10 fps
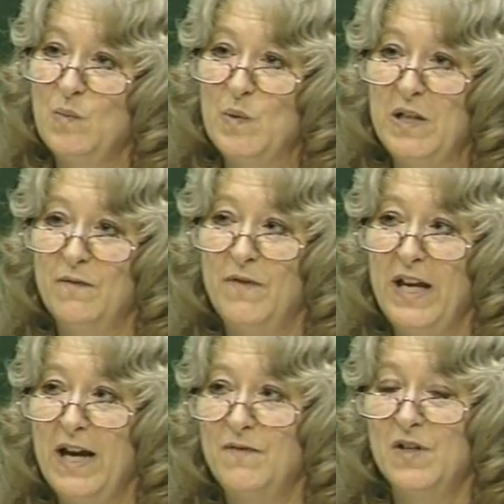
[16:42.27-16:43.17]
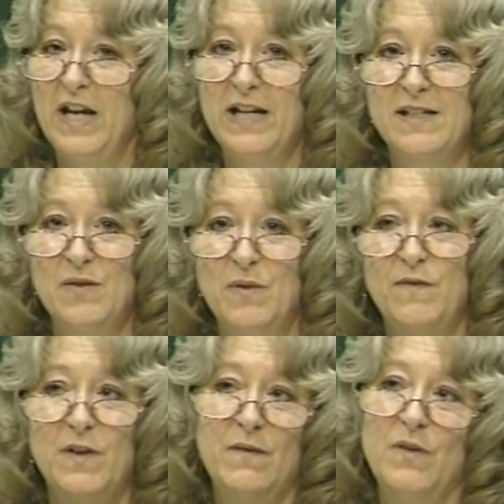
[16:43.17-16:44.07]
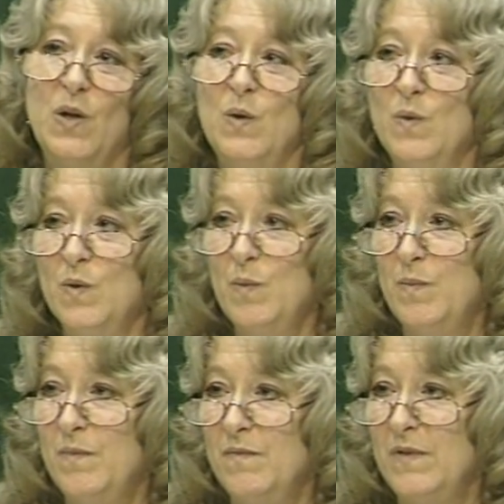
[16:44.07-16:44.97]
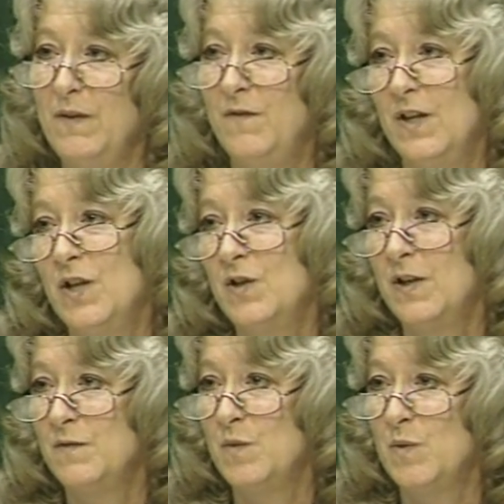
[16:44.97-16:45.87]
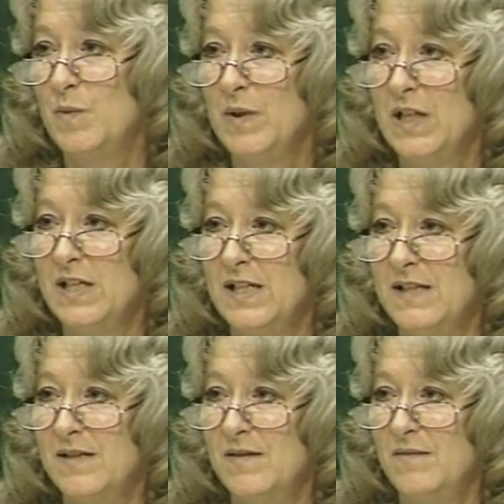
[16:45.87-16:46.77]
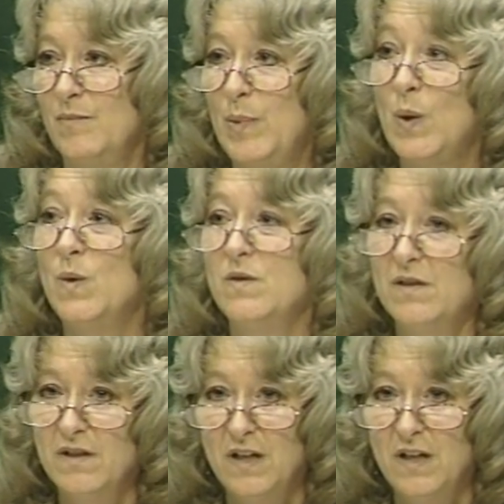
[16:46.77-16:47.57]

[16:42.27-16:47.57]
But if they have to answer in front of the whole group, they feel uncomfortable because it's bold.